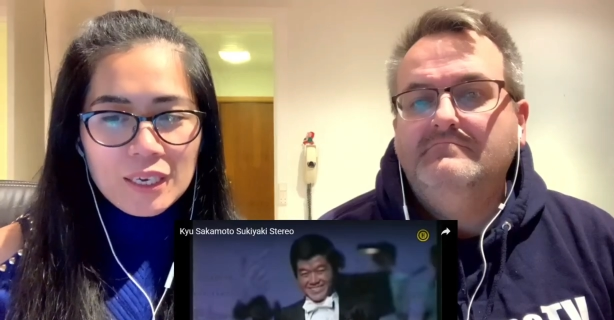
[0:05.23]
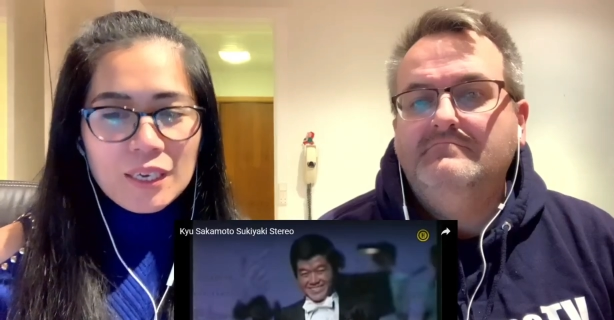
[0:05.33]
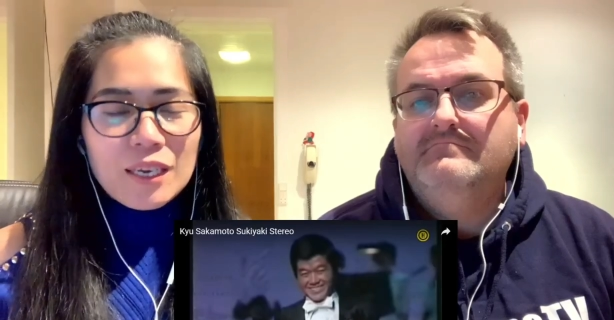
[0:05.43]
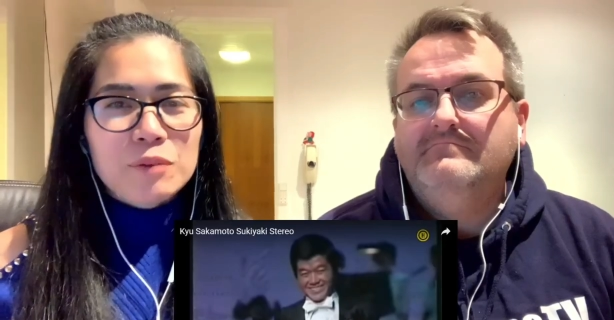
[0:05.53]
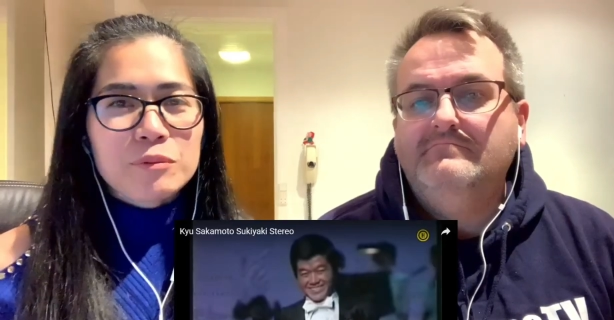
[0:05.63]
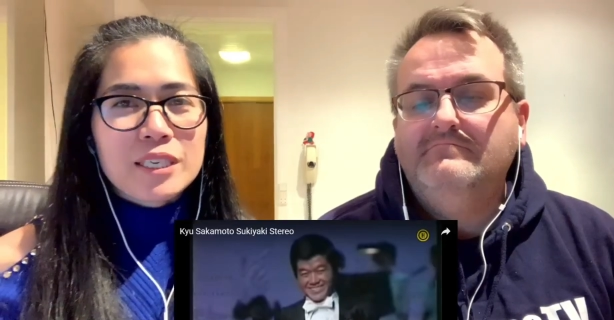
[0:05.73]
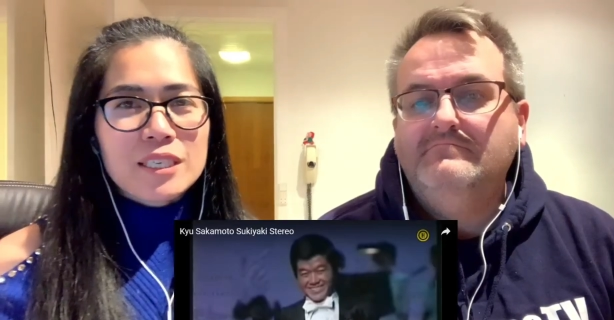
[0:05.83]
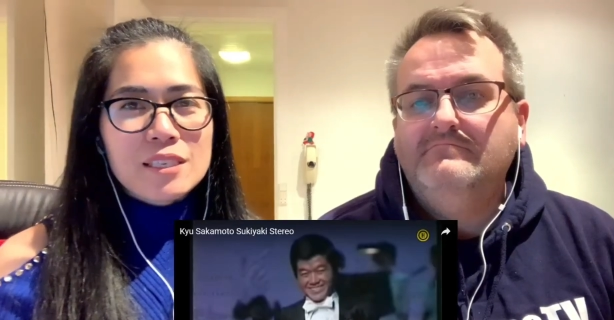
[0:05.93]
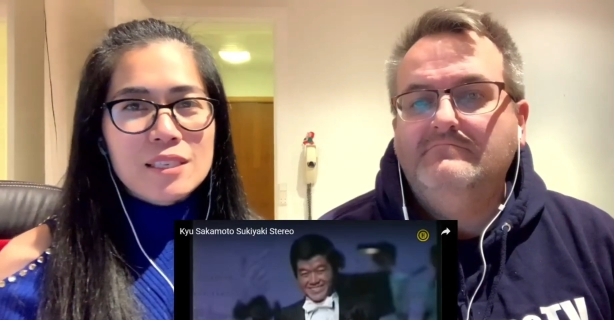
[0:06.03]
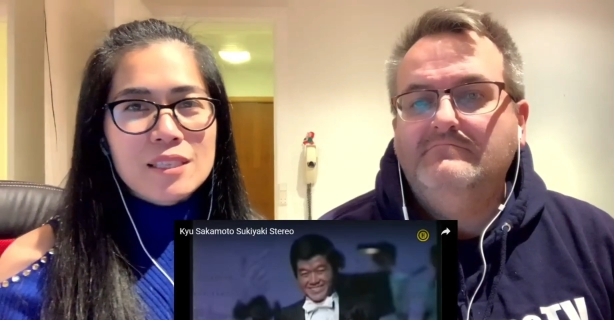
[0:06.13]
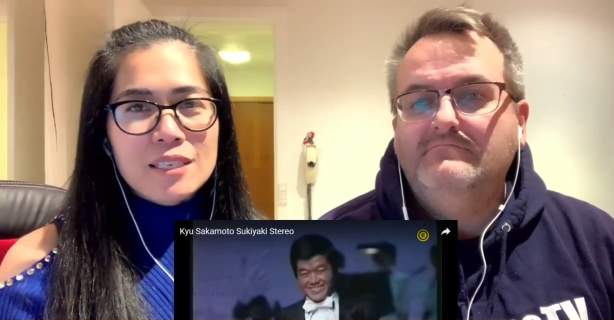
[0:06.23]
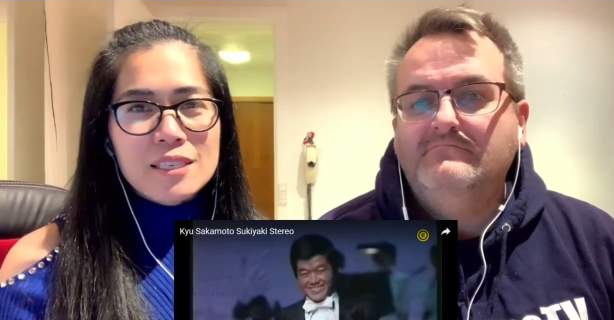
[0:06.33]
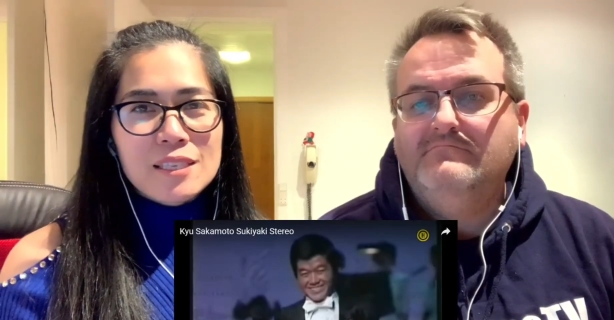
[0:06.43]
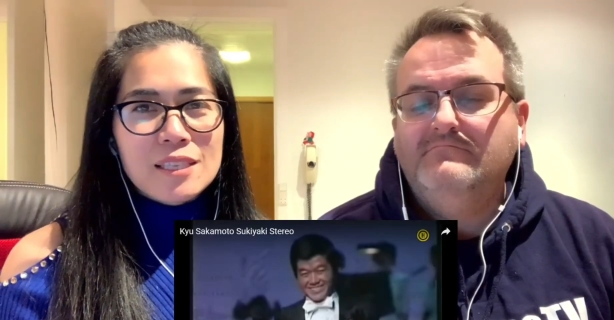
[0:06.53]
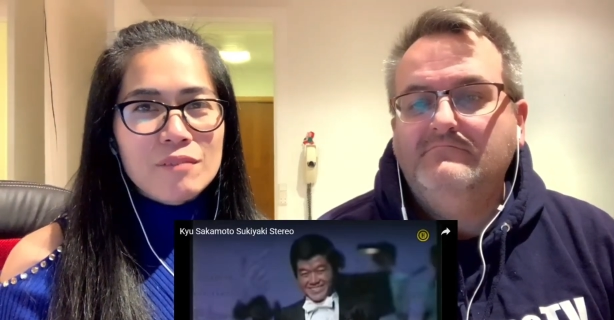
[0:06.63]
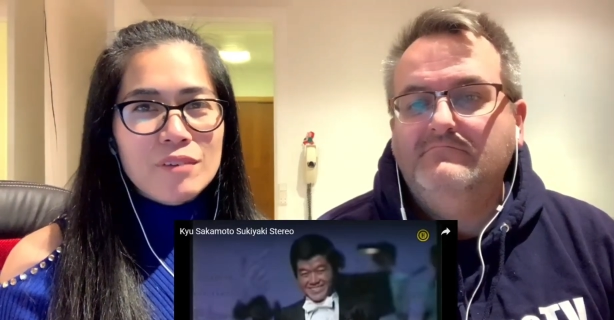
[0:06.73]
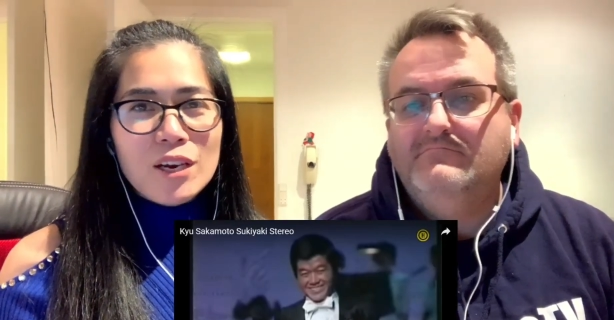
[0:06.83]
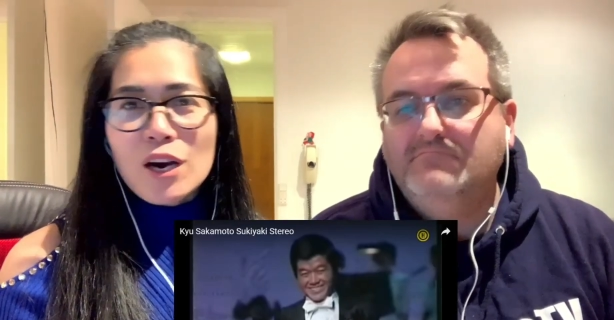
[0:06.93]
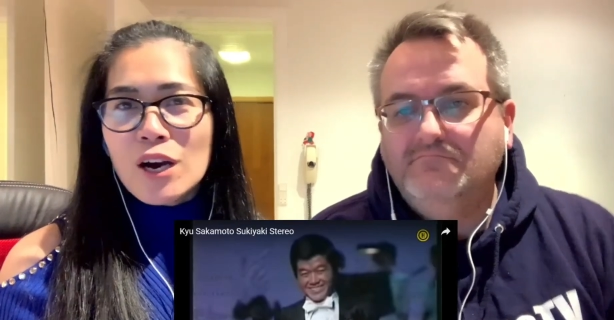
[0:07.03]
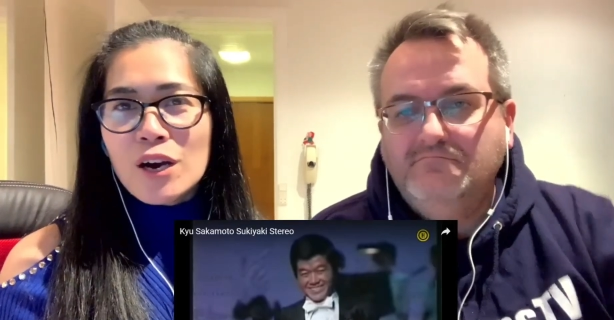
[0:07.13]
Speaker 1: Hello everyone, this is NielsensTV
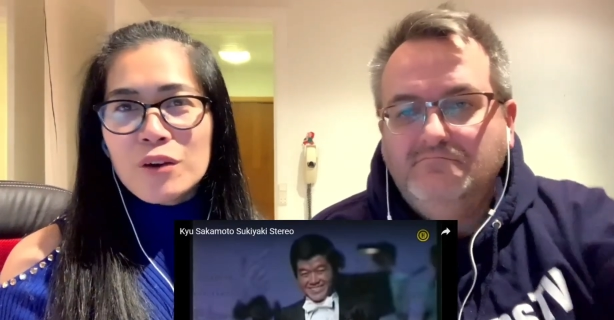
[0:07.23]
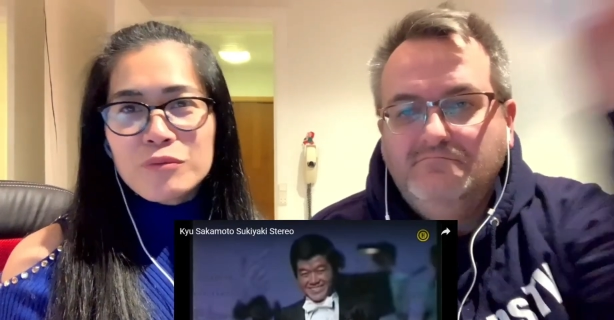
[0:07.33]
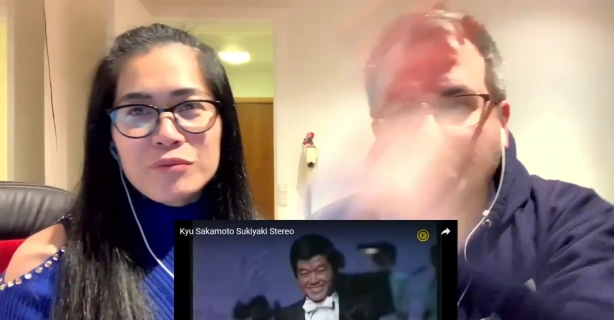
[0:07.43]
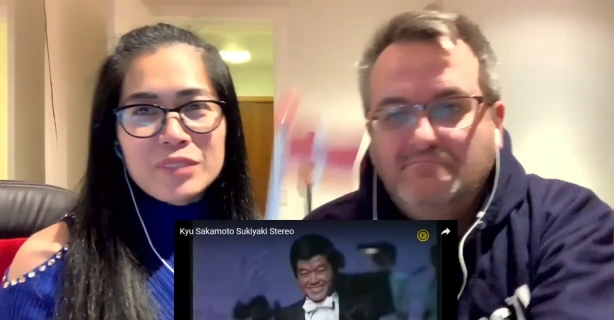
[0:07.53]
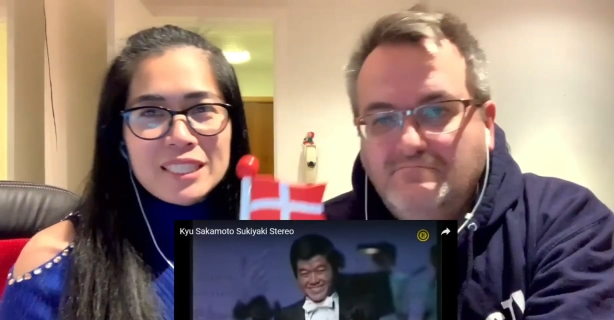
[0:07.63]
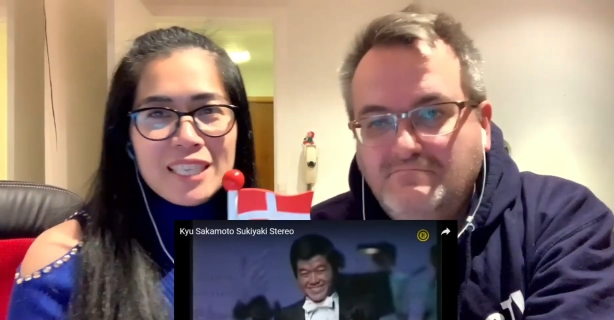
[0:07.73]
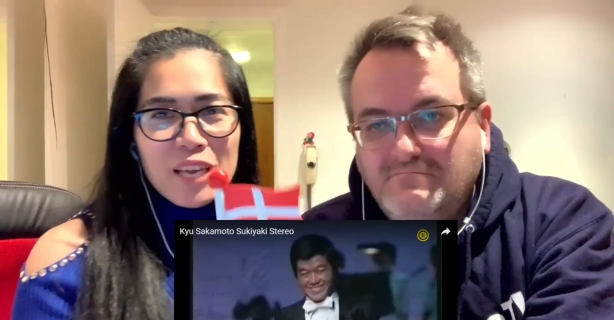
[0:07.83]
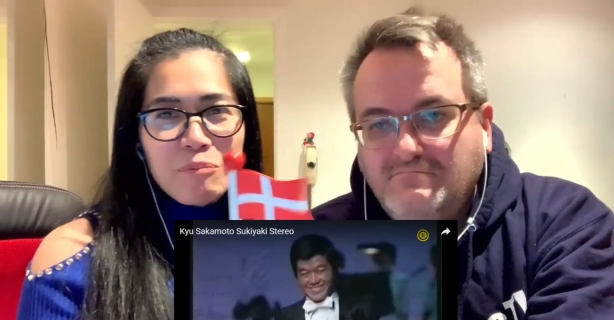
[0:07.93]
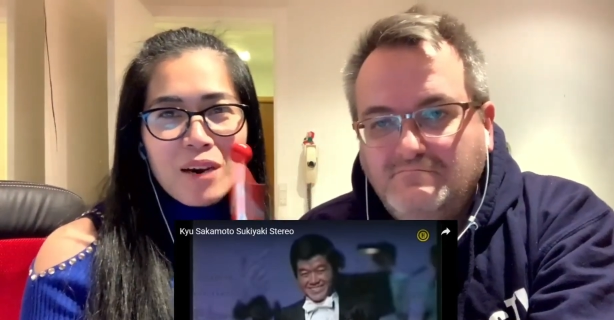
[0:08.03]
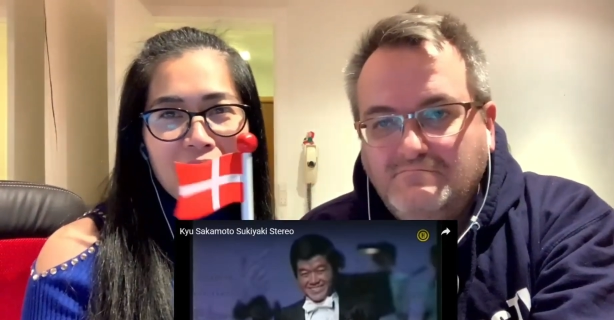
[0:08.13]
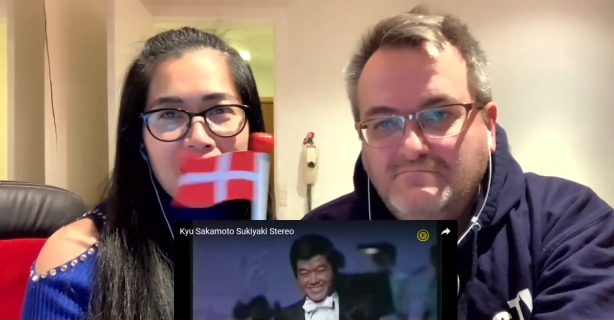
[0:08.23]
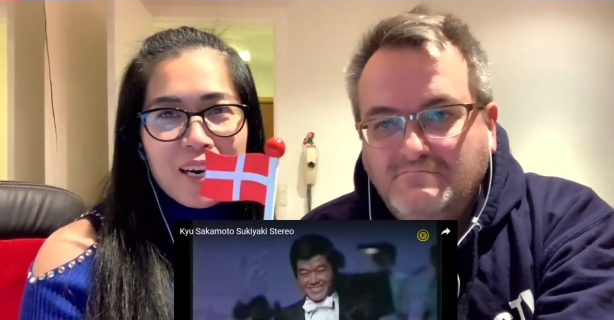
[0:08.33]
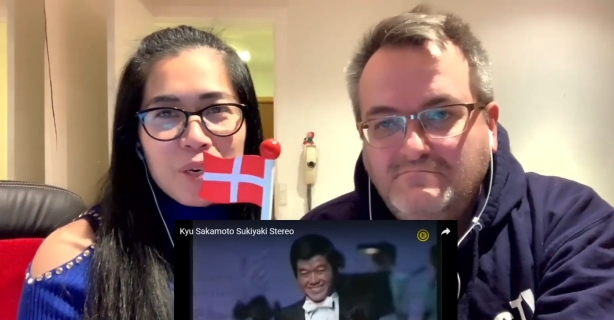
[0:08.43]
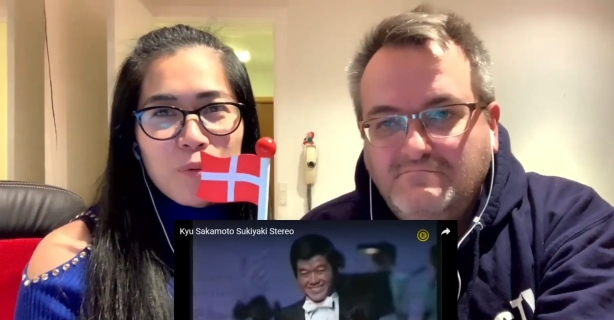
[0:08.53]
of Denmark.